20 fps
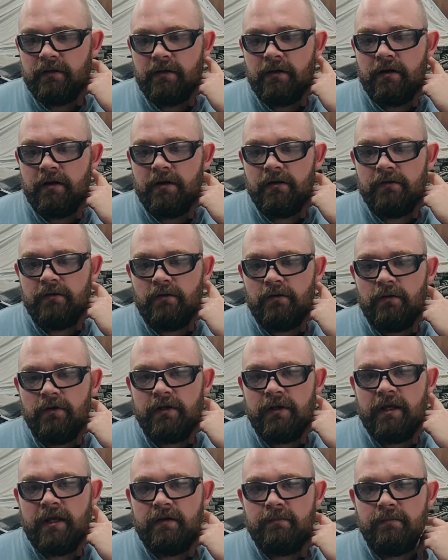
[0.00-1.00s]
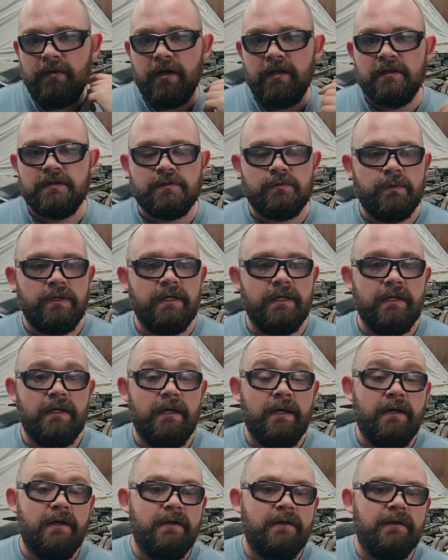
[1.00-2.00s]
Nolan came by this week,
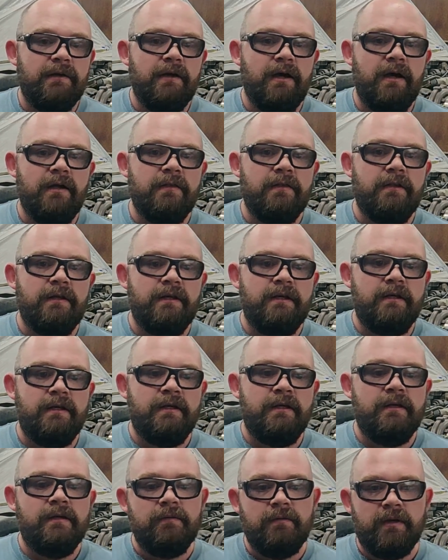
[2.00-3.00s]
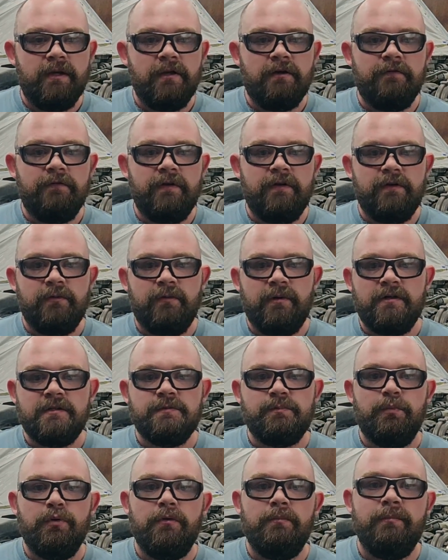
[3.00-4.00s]
got the inner fender
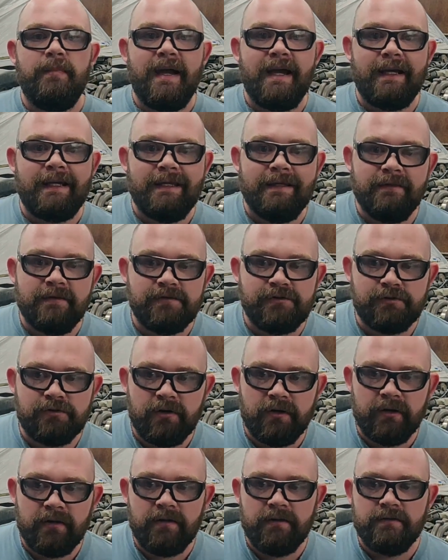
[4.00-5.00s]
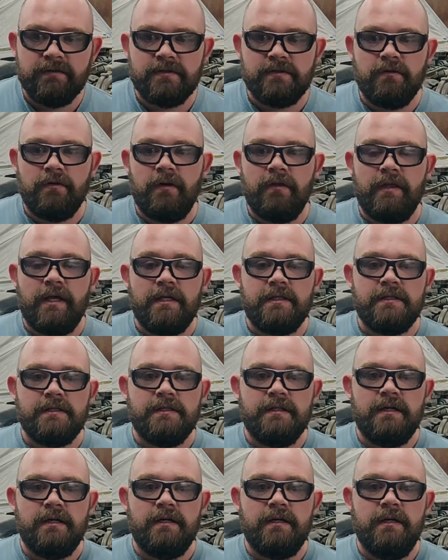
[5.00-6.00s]
wells put back in the truck, so all that's
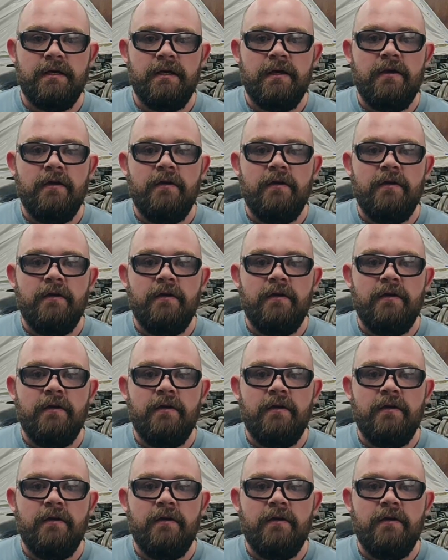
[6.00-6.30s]
done.